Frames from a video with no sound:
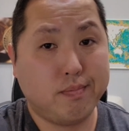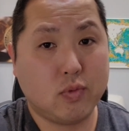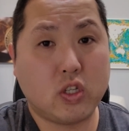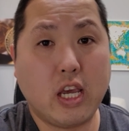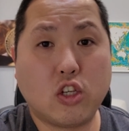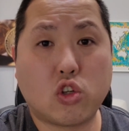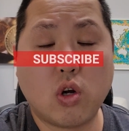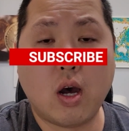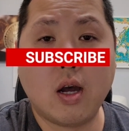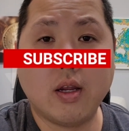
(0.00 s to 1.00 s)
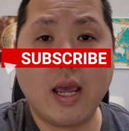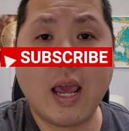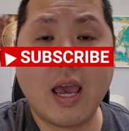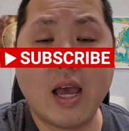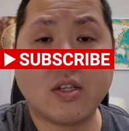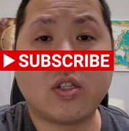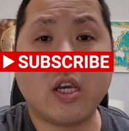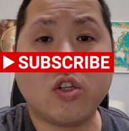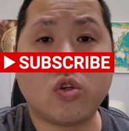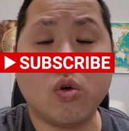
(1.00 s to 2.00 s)
Stay strong and
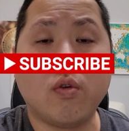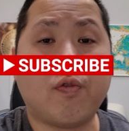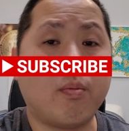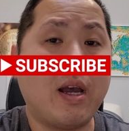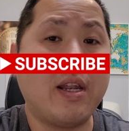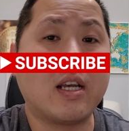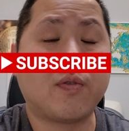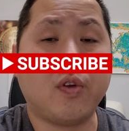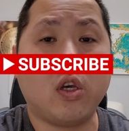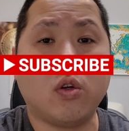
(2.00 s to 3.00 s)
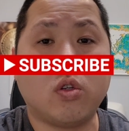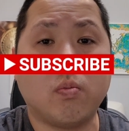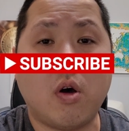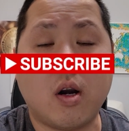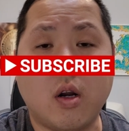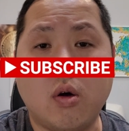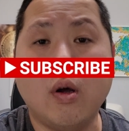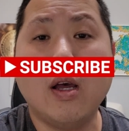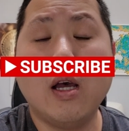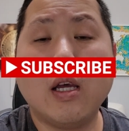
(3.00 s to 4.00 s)
stay tuned for my next video
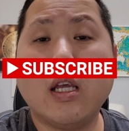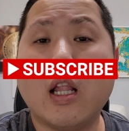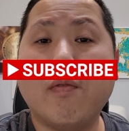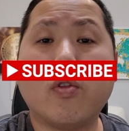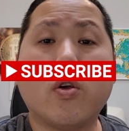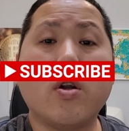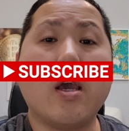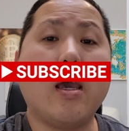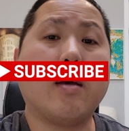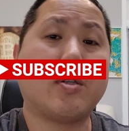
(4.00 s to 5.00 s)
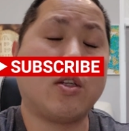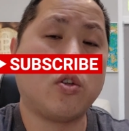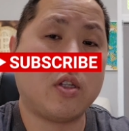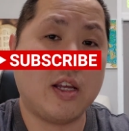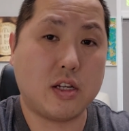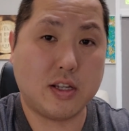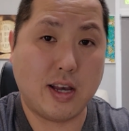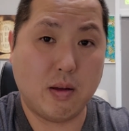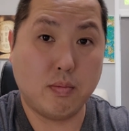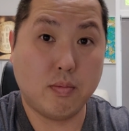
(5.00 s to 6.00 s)
tomorrow, 11.30 a.m. Central Standard
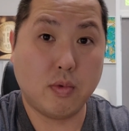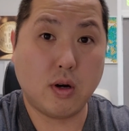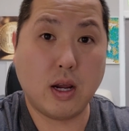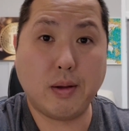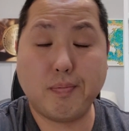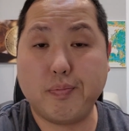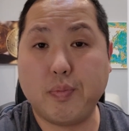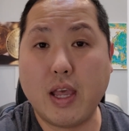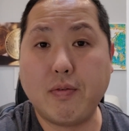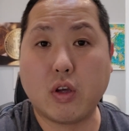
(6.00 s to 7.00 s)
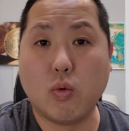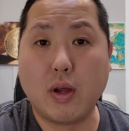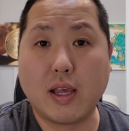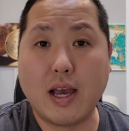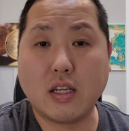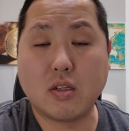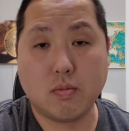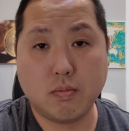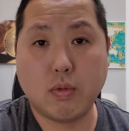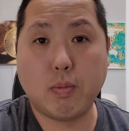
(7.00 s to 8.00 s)
Time. All right, have a good one, guys.
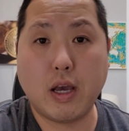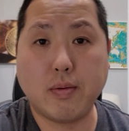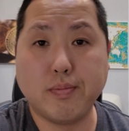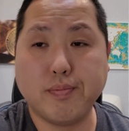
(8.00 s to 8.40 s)
Bye-bye.